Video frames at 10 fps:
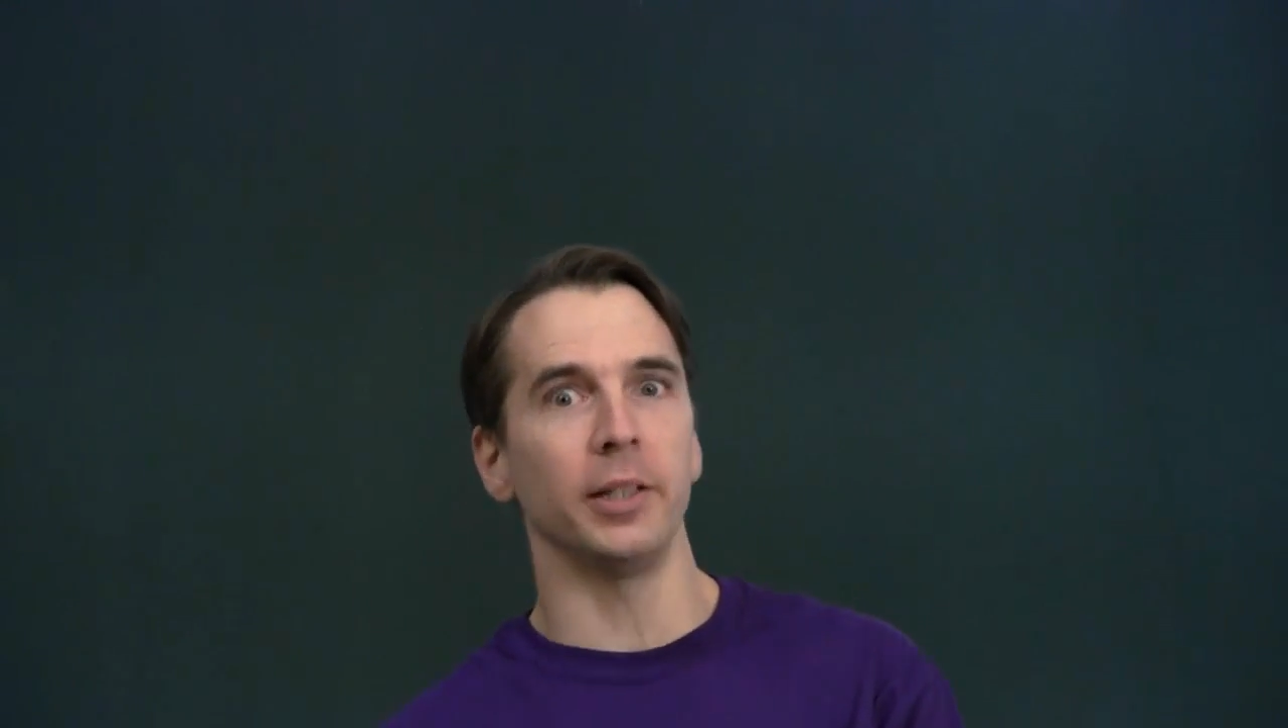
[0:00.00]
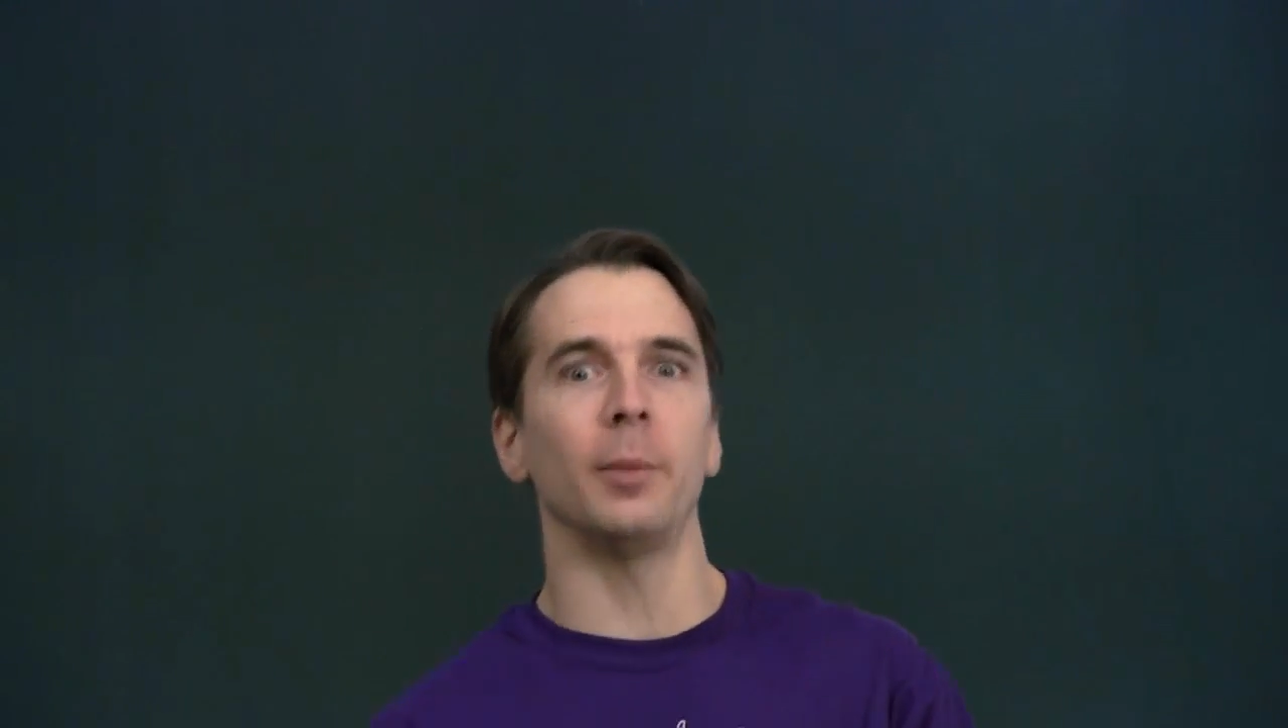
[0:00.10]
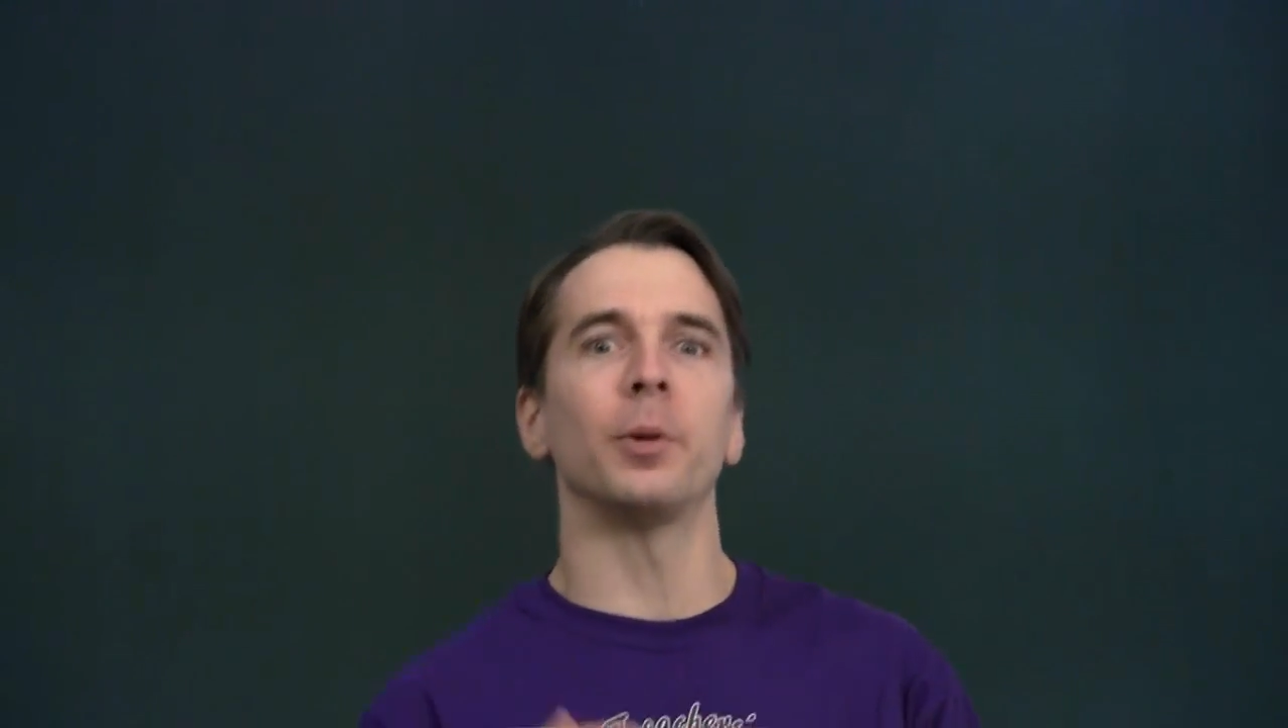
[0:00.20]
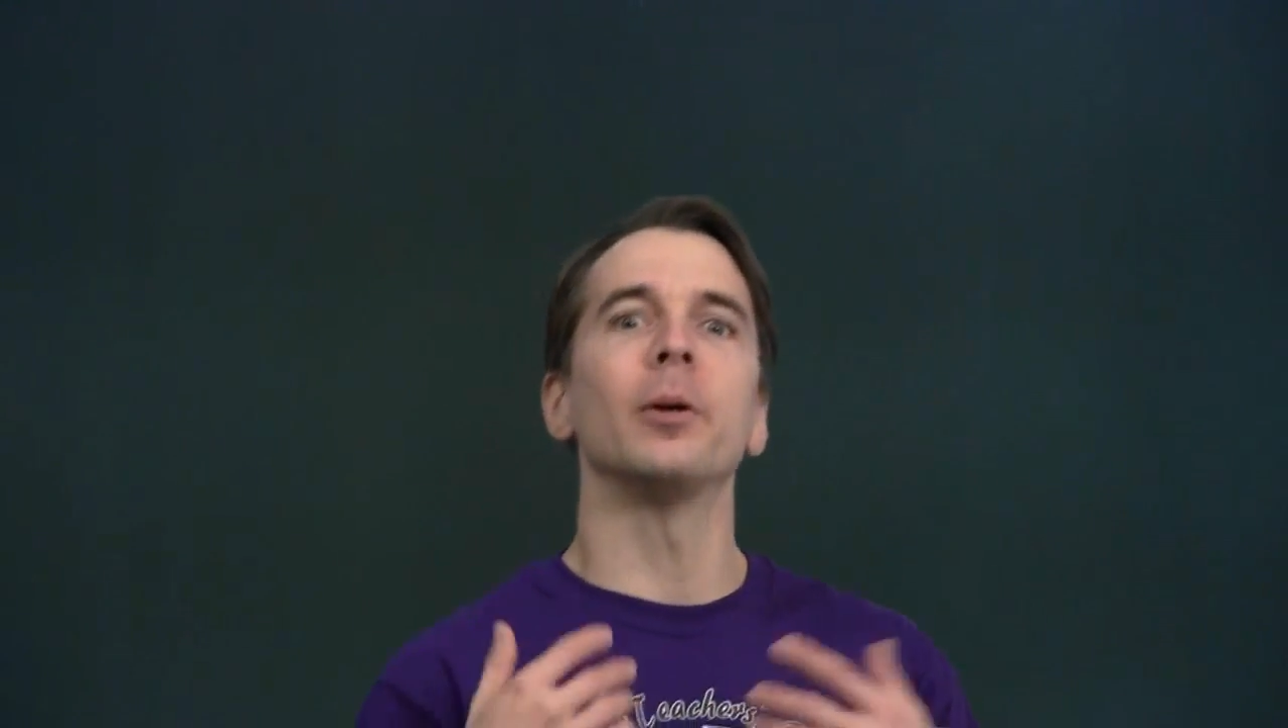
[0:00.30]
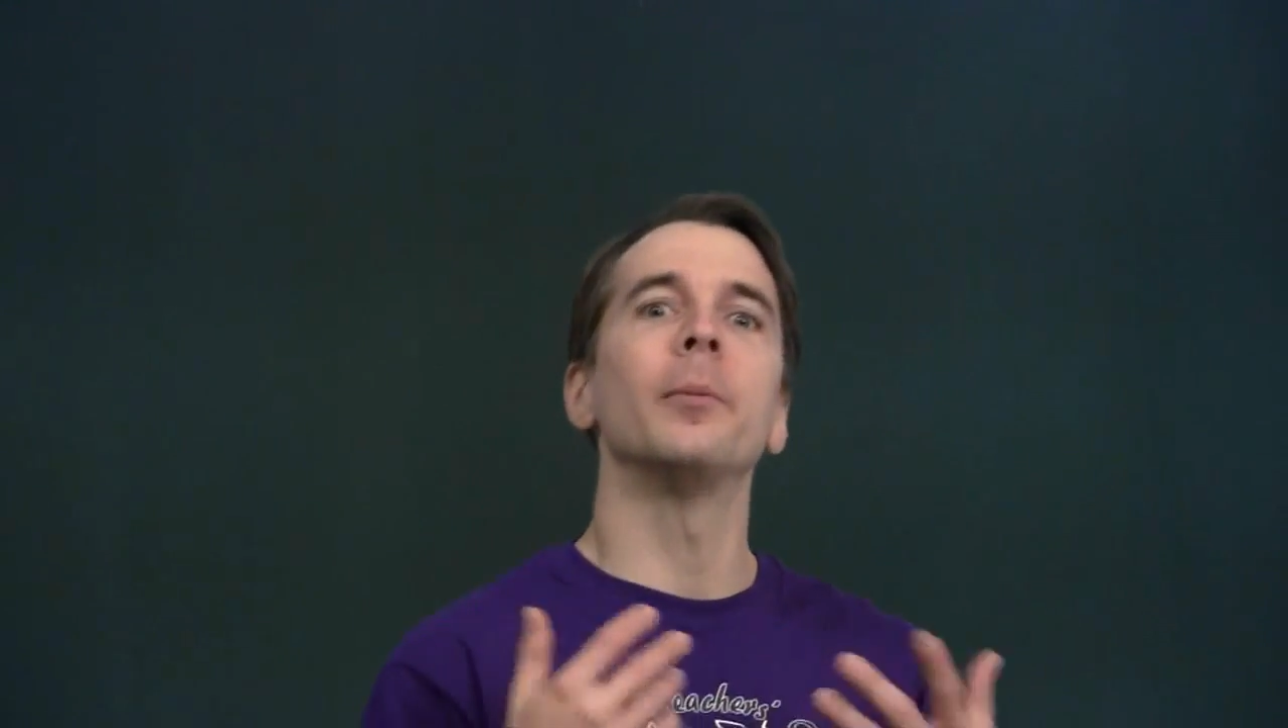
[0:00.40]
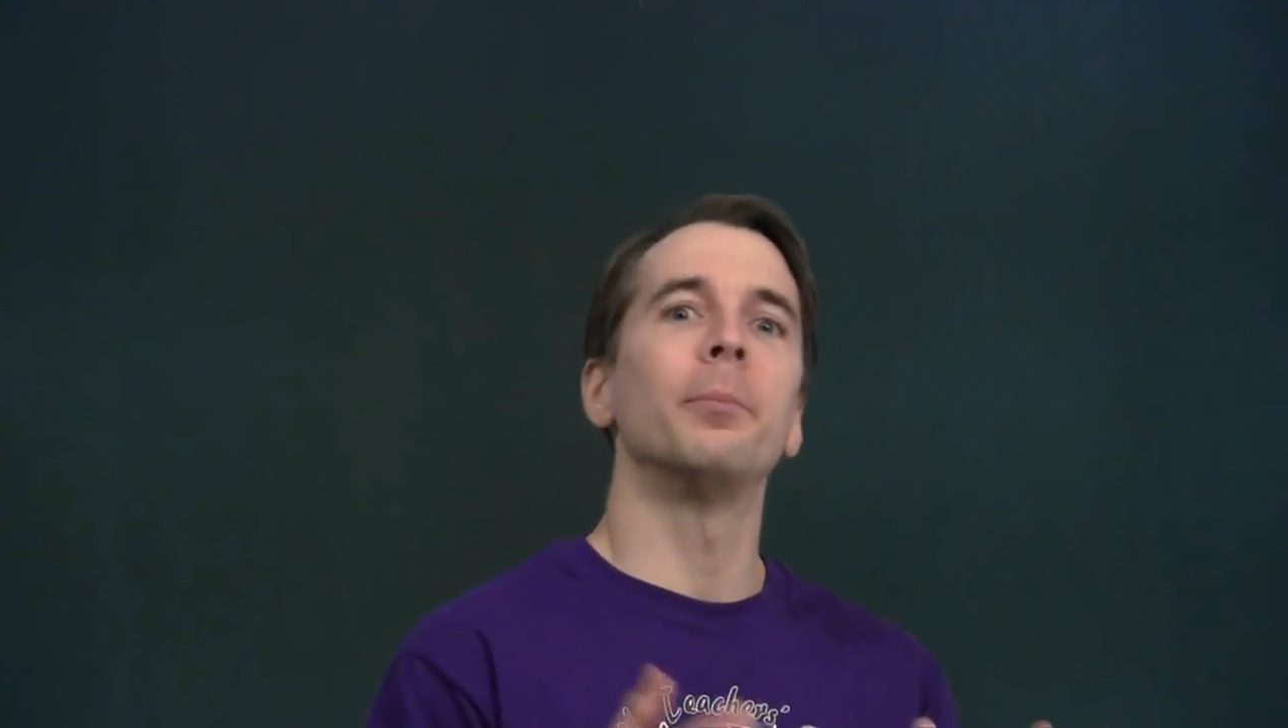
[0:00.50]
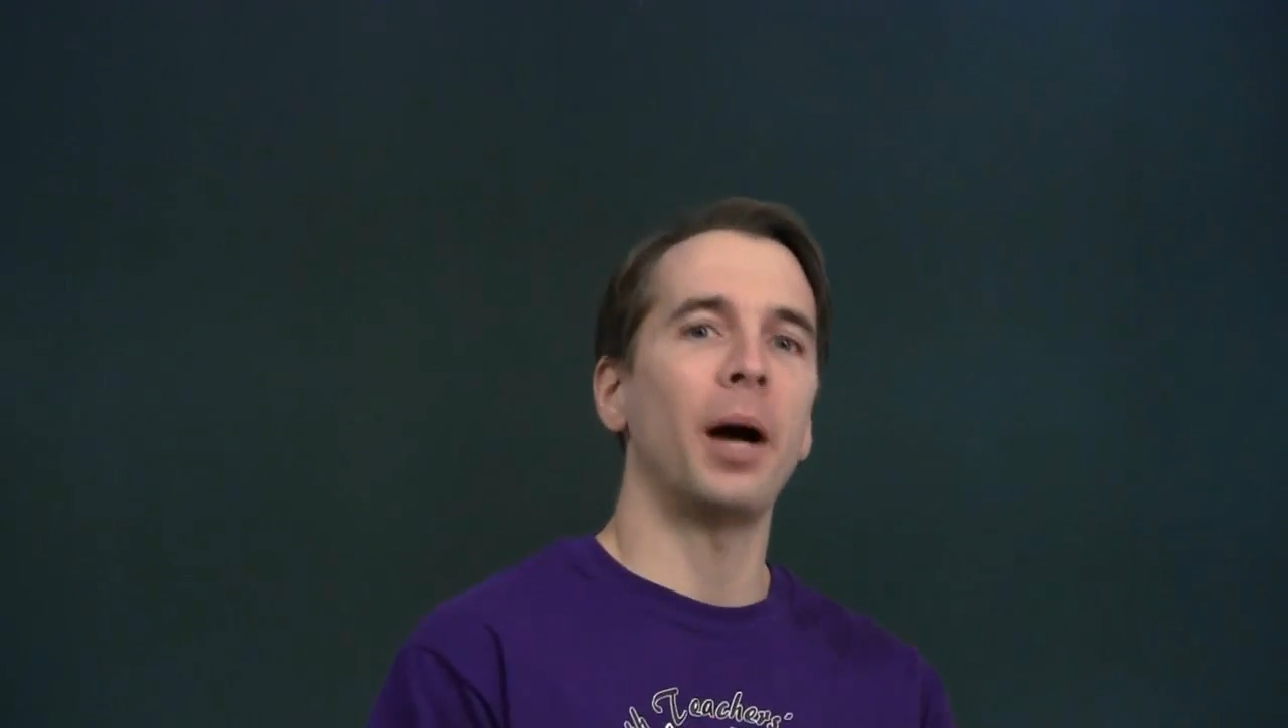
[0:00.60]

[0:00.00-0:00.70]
a number